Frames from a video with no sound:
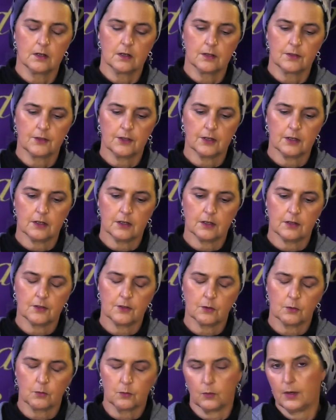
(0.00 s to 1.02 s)

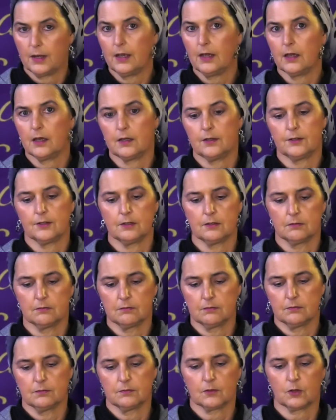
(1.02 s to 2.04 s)
The red,
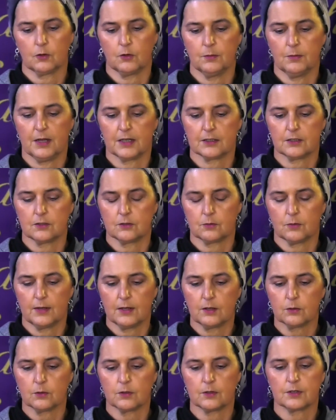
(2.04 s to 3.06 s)
going back to the
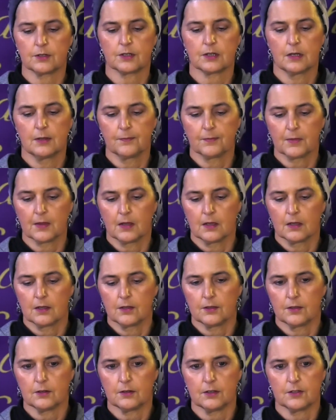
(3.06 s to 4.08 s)
red horse,
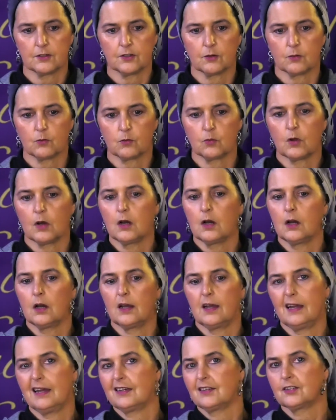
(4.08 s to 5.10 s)
there is a raw
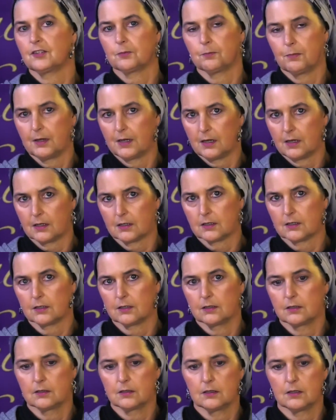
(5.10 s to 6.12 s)
aspect
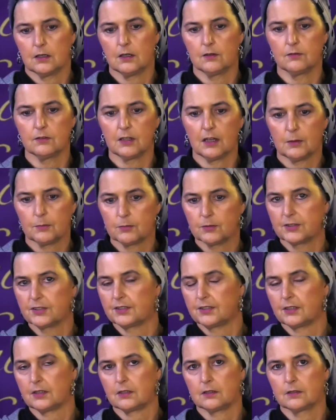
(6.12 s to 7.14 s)
of
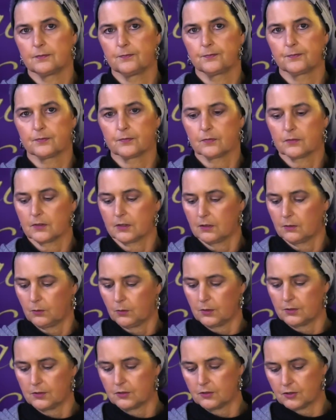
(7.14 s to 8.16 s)
leprosy,
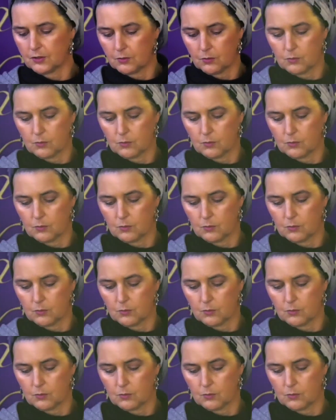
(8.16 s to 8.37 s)
where there's a